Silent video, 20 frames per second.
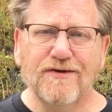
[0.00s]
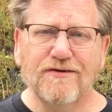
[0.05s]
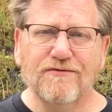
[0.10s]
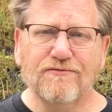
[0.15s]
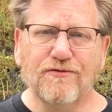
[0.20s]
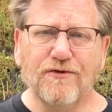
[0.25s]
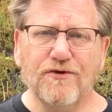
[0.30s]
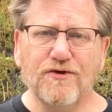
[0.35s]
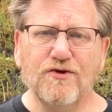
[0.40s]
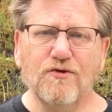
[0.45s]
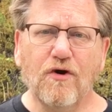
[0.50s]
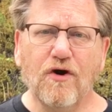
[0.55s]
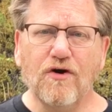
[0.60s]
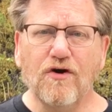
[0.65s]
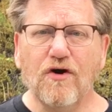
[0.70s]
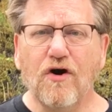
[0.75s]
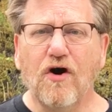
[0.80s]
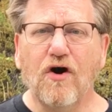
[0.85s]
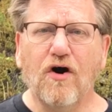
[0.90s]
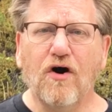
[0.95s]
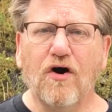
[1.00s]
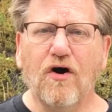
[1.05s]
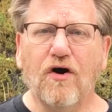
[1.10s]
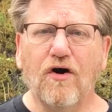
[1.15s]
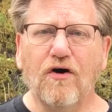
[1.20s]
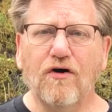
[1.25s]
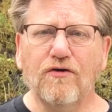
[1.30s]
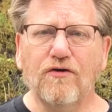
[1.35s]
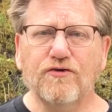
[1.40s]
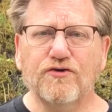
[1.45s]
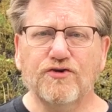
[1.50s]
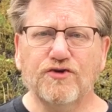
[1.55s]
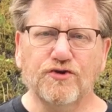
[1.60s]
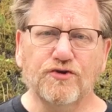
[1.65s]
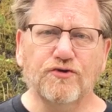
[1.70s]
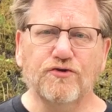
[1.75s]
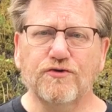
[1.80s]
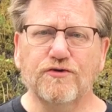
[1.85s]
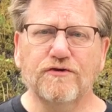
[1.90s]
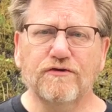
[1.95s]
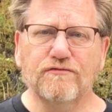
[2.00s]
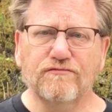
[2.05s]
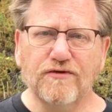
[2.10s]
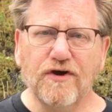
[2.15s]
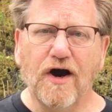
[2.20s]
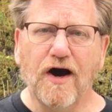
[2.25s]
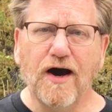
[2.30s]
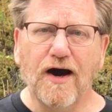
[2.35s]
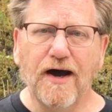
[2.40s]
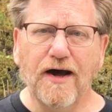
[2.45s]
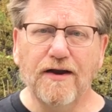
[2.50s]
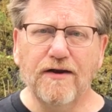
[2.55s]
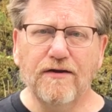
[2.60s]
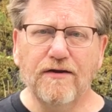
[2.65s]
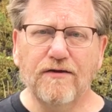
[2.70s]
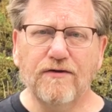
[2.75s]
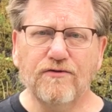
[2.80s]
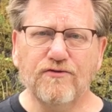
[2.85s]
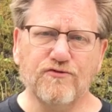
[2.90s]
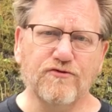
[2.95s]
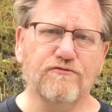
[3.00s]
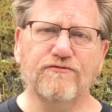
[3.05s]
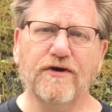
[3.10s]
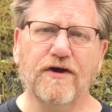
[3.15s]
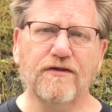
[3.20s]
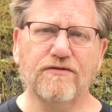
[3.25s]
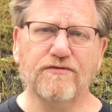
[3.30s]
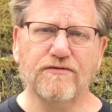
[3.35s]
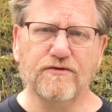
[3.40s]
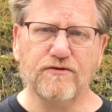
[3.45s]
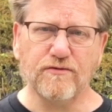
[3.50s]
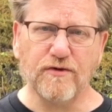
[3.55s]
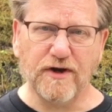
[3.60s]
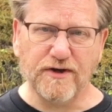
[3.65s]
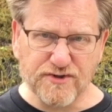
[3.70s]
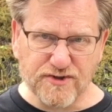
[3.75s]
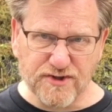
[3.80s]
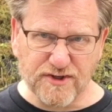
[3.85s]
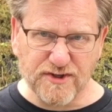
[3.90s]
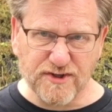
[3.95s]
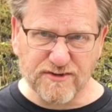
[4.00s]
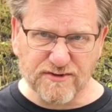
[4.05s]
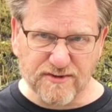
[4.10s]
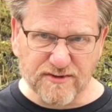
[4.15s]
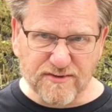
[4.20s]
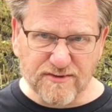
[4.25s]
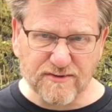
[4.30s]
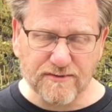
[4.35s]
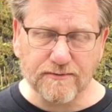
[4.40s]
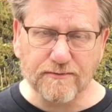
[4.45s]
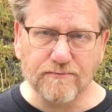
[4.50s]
"For you are all children of God through faith in Christ Jesus."